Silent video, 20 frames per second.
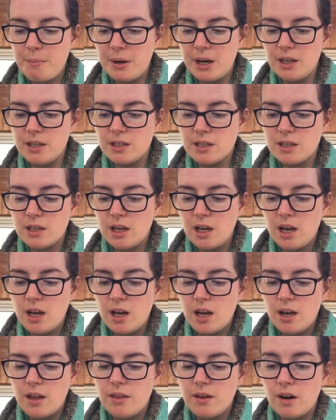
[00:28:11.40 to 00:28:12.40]
But
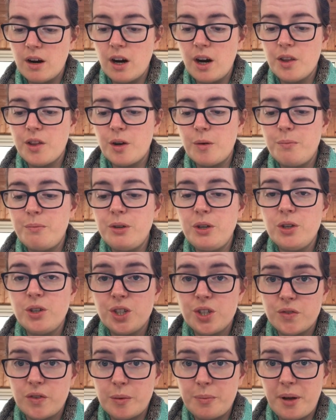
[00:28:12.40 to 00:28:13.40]
there are other
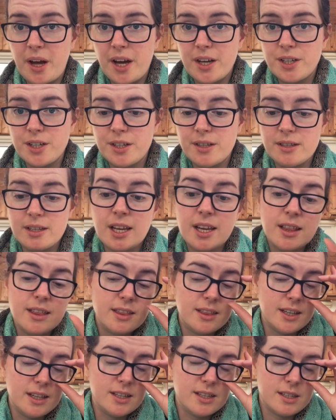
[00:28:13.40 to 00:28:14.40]
beautiful patterns
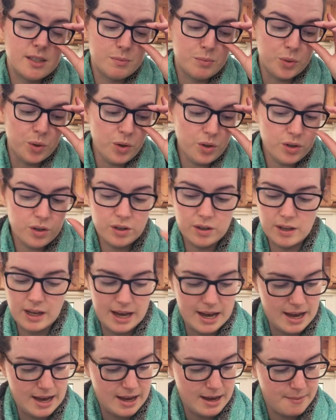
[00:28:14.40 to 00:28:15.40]
in this book,
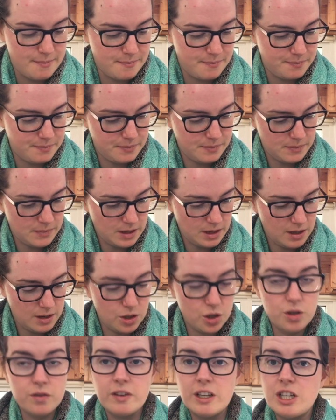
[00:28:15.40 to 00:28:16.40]

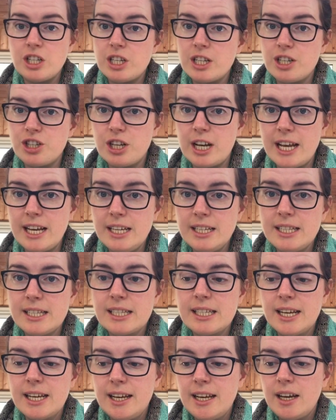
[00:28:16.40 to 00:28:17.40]
New Vintage
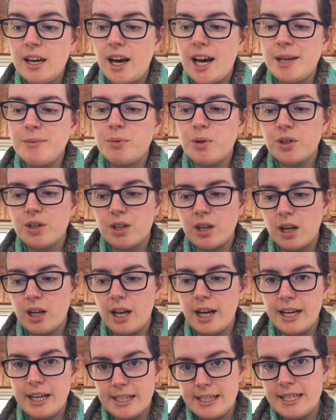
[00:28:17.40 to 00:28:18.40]
Lace. I bought it
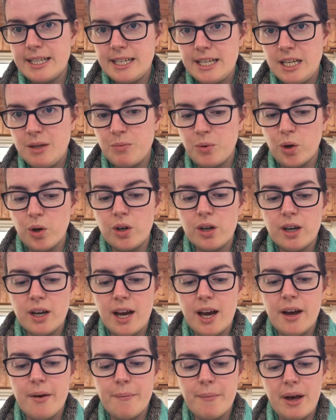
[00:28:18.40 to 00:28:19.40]
online. It's an ebook,
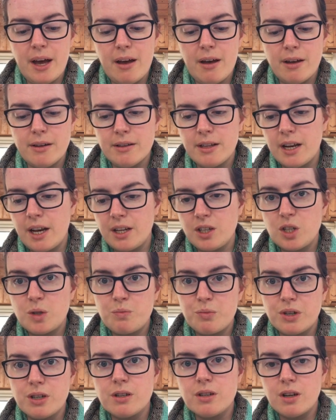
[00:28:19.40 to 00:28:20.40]
and then I just
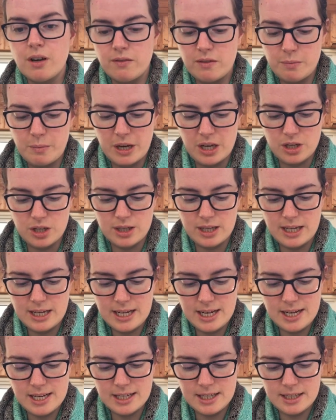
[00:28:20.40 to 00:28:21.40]
printed off the pages I
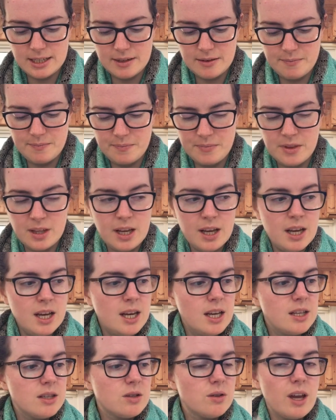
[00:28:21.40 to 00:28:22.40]
needed.
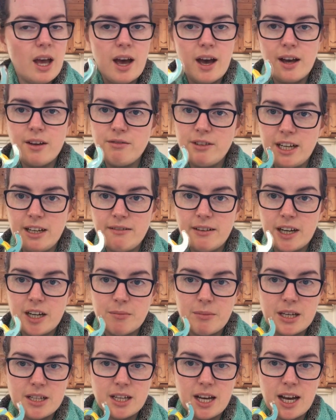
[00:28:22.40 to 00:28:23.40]
So yeah, I really
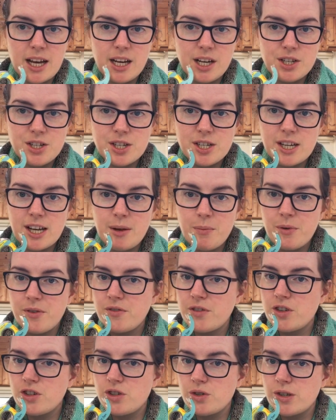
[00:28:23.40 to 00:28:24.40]
recommend highlighter tape
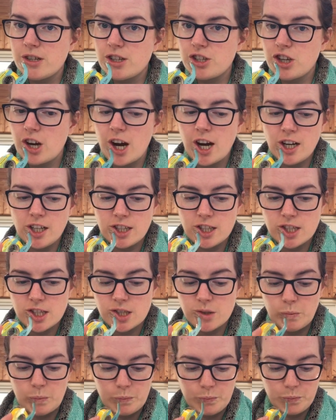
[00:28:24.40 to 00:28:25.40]
if you're doing charts.